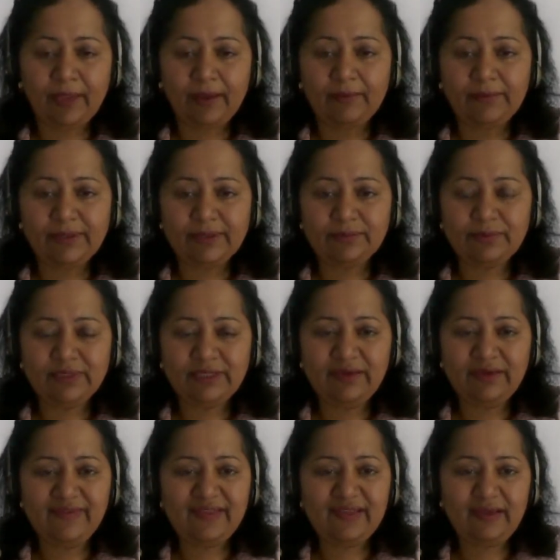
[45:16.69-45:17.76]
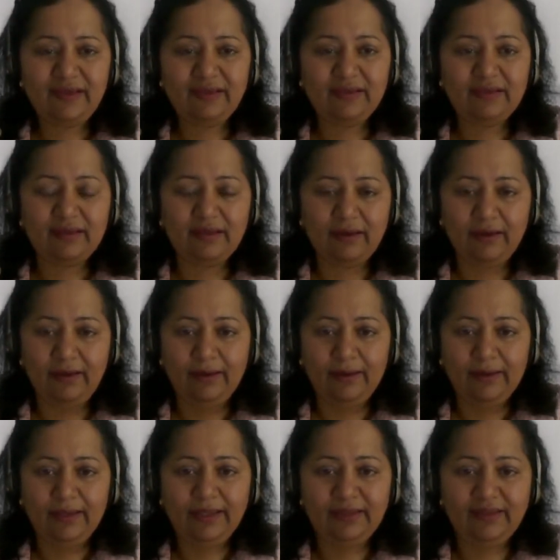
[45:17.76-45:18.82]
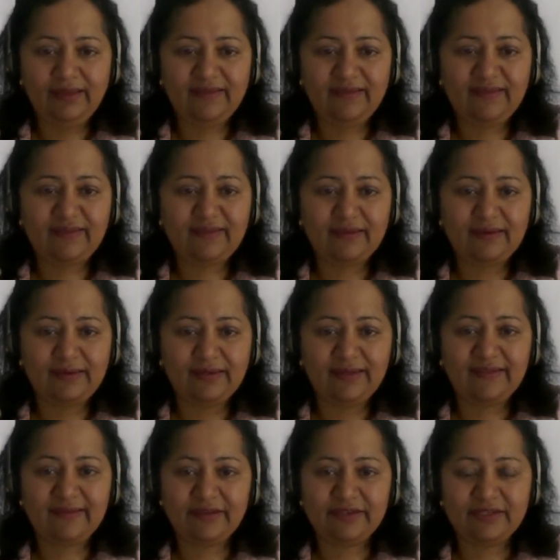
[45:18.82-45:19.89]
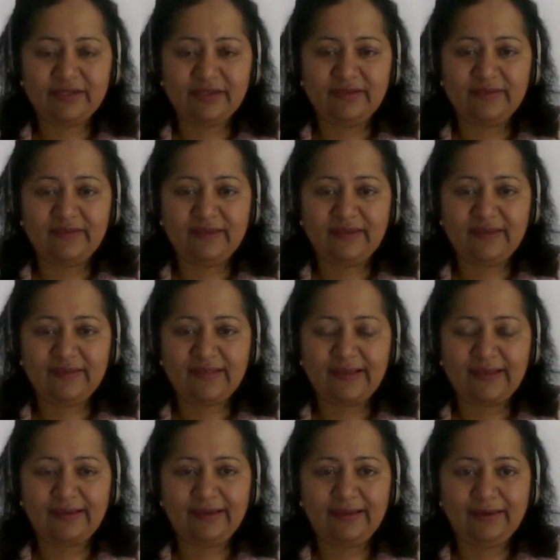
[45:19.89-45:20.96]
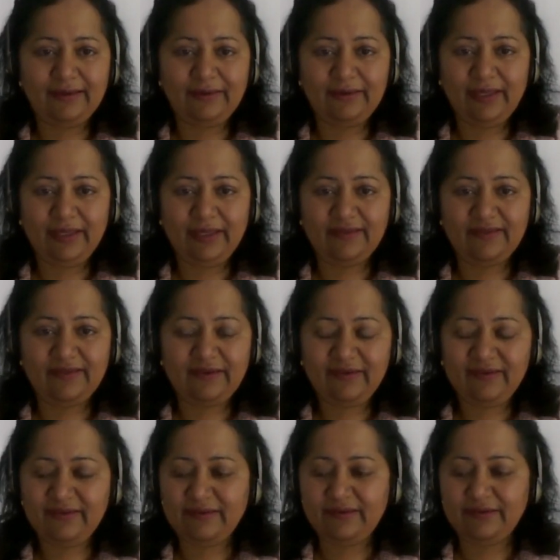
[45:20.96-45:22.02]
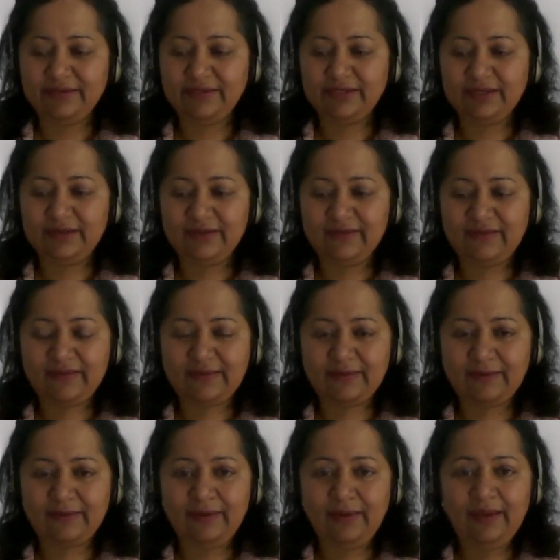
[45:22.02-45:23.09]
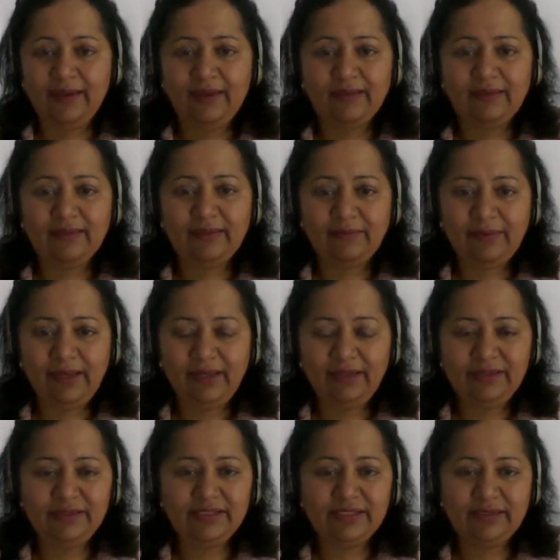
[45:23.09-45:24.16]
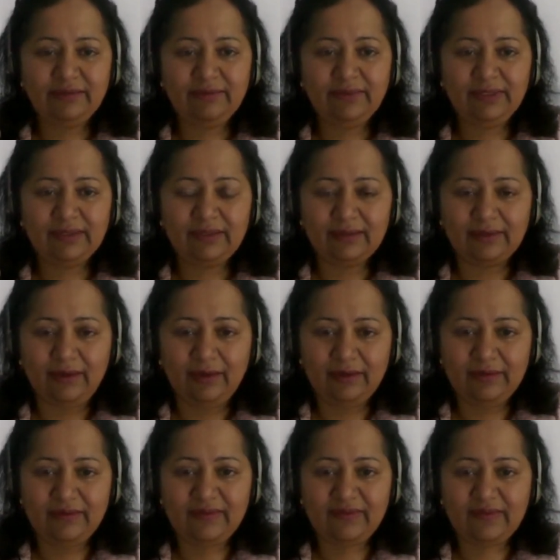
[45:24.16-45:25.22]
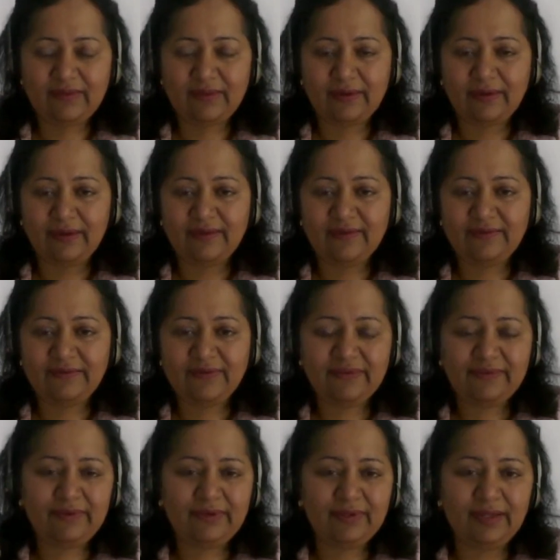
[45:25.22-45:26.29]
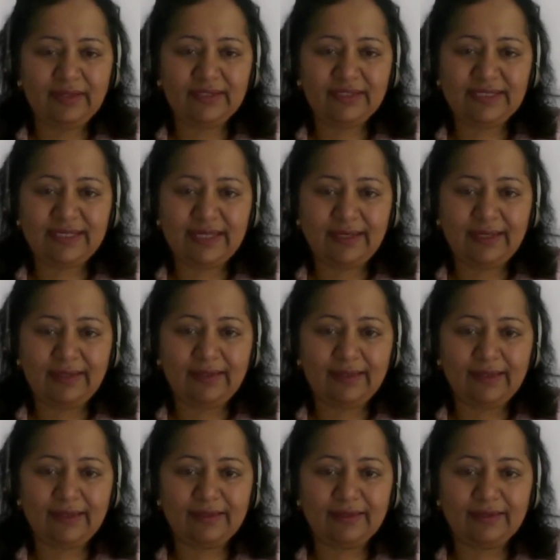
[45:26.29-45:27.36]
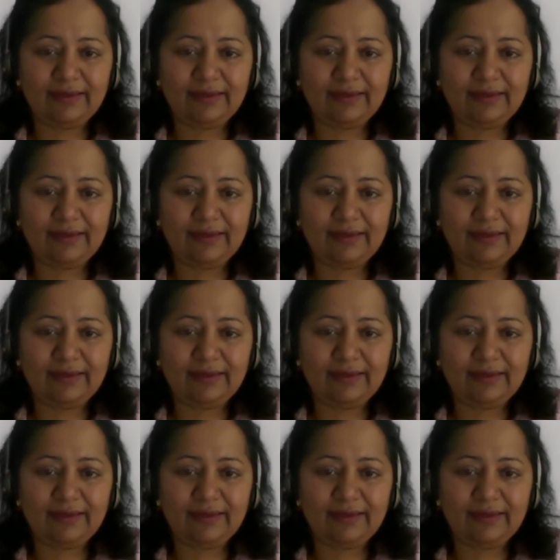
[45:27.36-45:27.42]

But what I've seen in these discussions is like, in this research is the way to deal with loss is first of all understanding that,